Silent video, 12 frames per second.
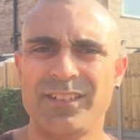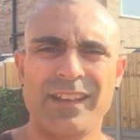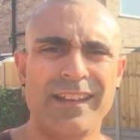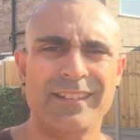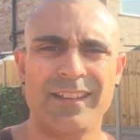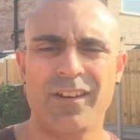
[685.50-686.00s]

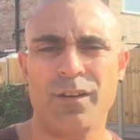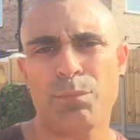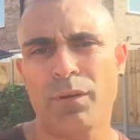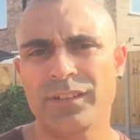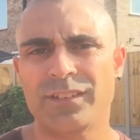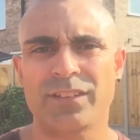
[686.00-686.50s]
our bodies
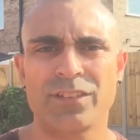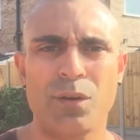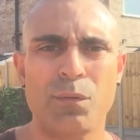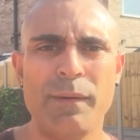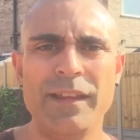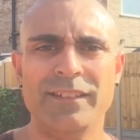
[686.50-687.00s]
are so
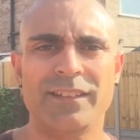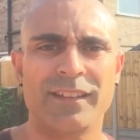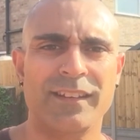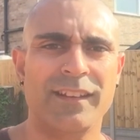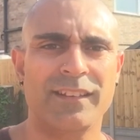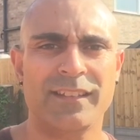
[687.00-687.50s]
amazing,
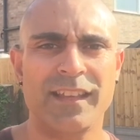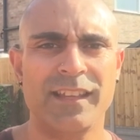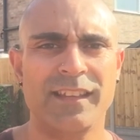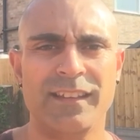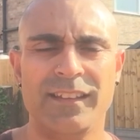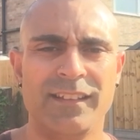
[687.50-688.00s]

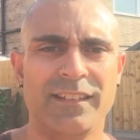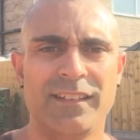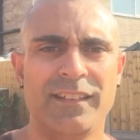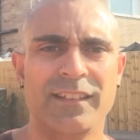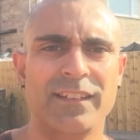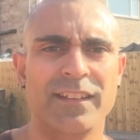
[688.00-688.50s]
they
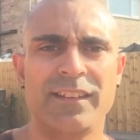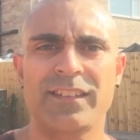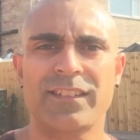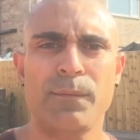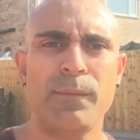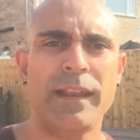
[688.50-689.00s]

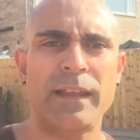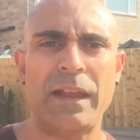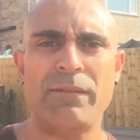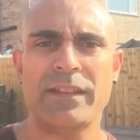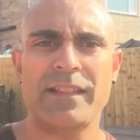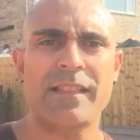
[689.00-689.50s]
assimilate
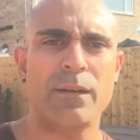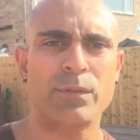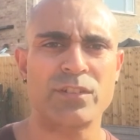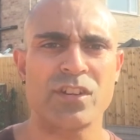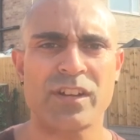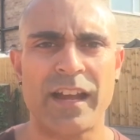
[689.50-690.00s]
everything that we chuck
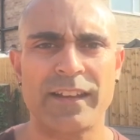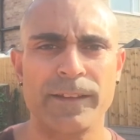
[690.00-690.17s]
at it.